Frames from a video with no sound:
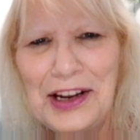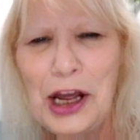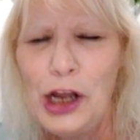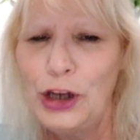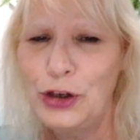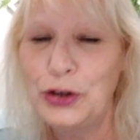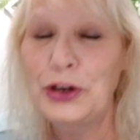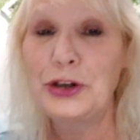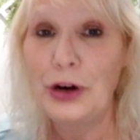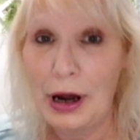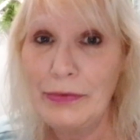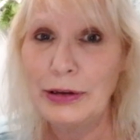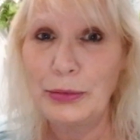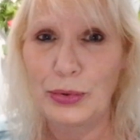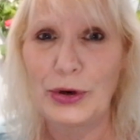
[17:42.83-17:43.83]
you're
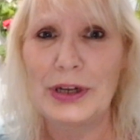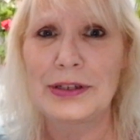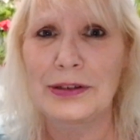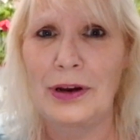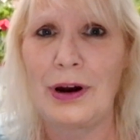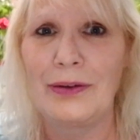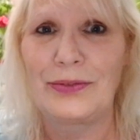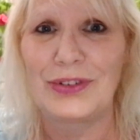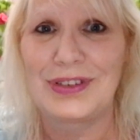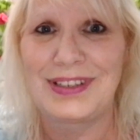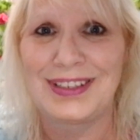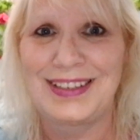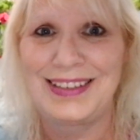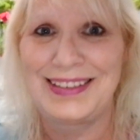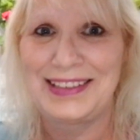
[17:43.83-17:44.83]
having press
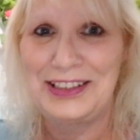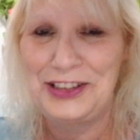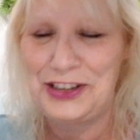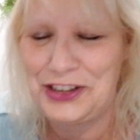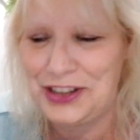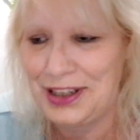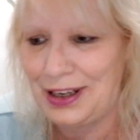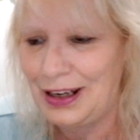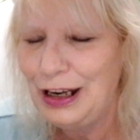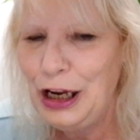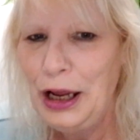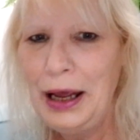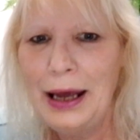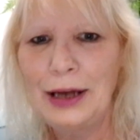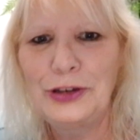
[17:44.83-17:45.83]
conferences and shit,
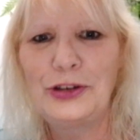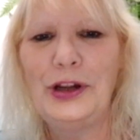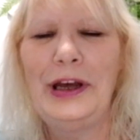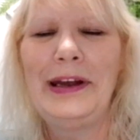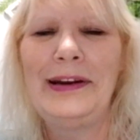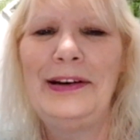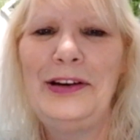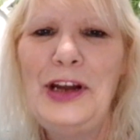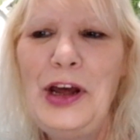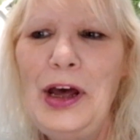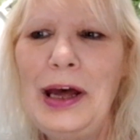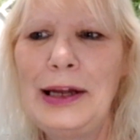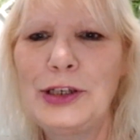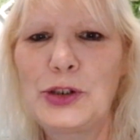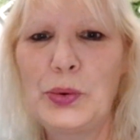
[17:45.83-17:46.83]

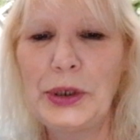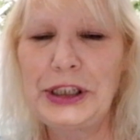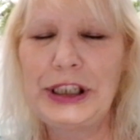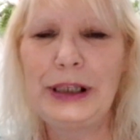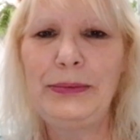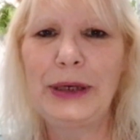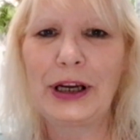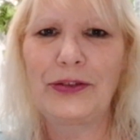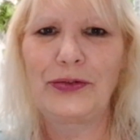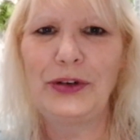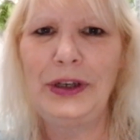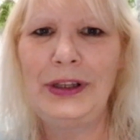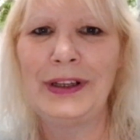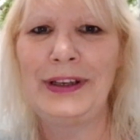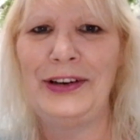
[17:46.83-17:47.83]
and Twitchy
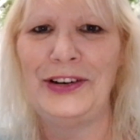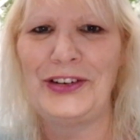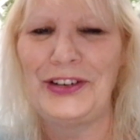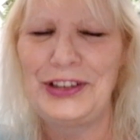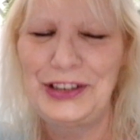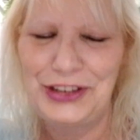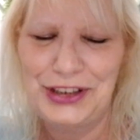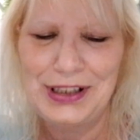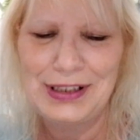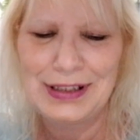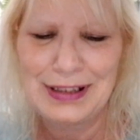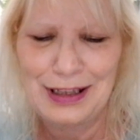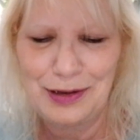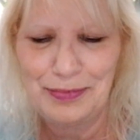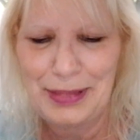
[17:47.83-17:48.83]
McFreeland, she's
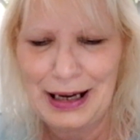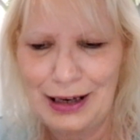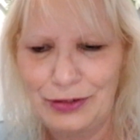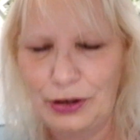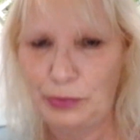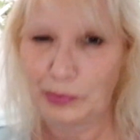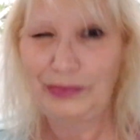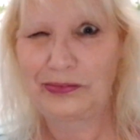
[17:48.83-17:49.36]
in the background,